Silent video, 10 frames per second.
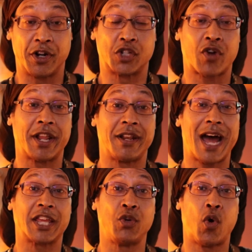they're going to try to
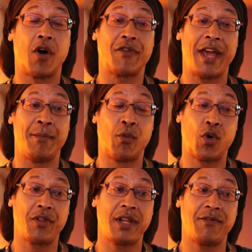knock you off. And
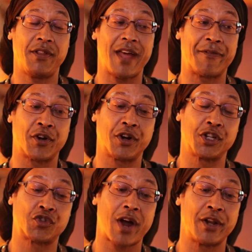more than even that, they're
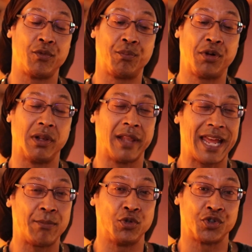going to try to put
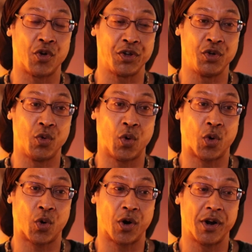labels on you
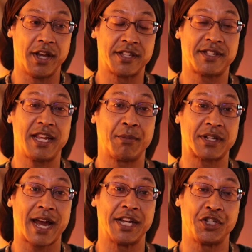or
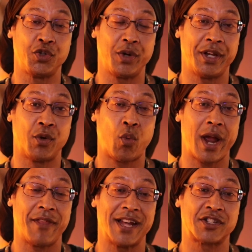stigmatize you in a
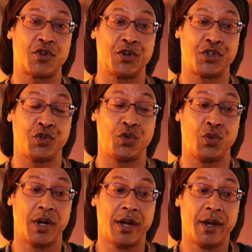way that's going
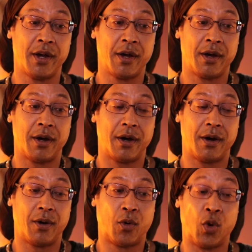to,
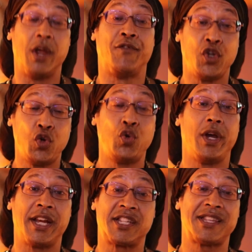or if
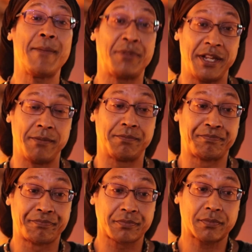you accept it,
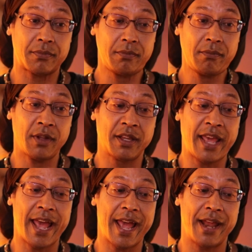
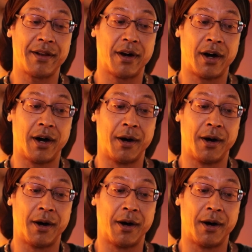can